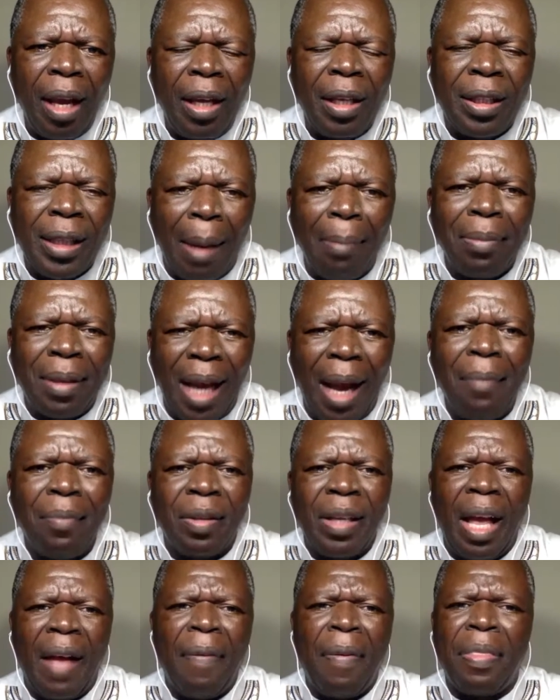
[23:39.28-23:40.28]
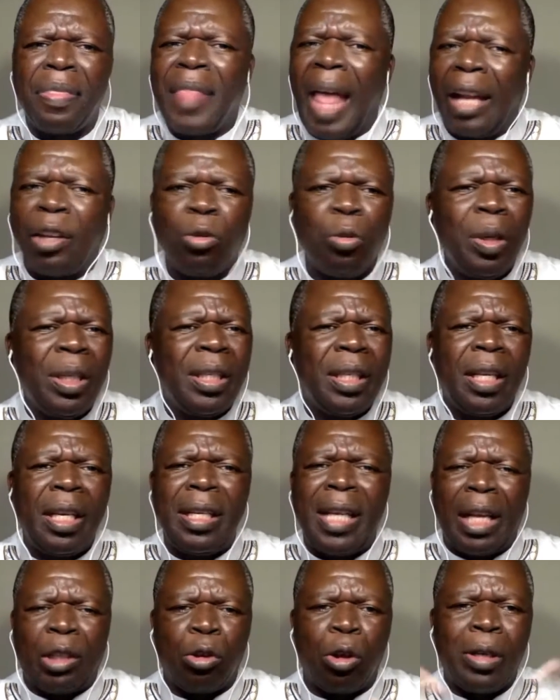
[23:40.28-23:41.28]
Sometimes that which
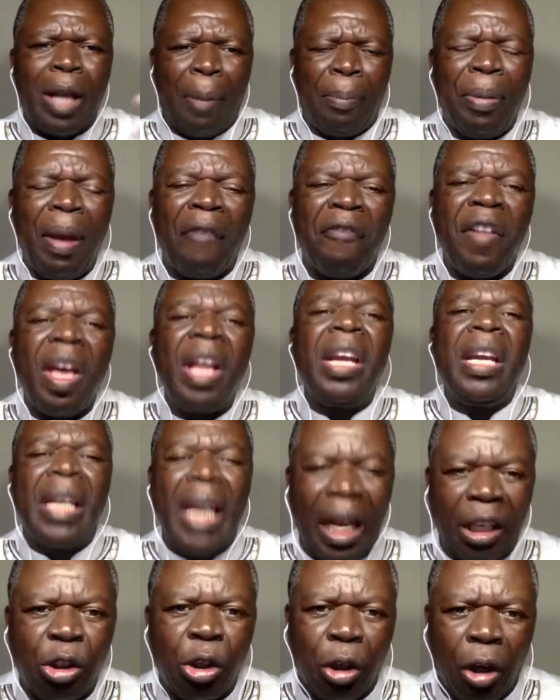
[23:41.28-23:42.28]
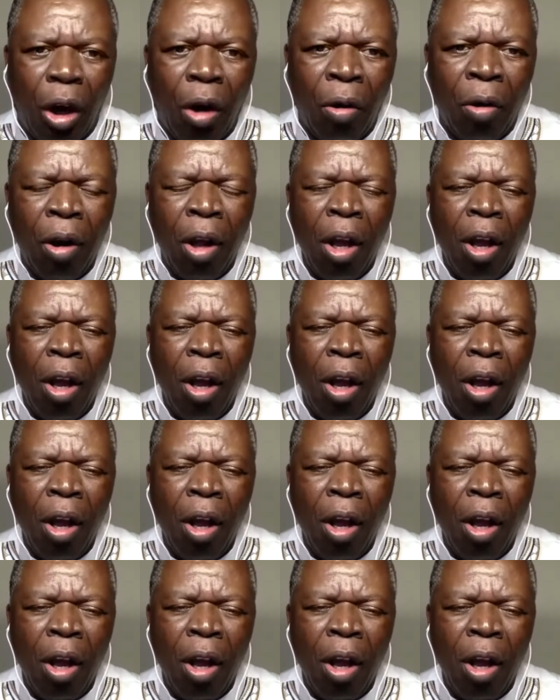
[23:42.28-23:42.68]
does not appear very natural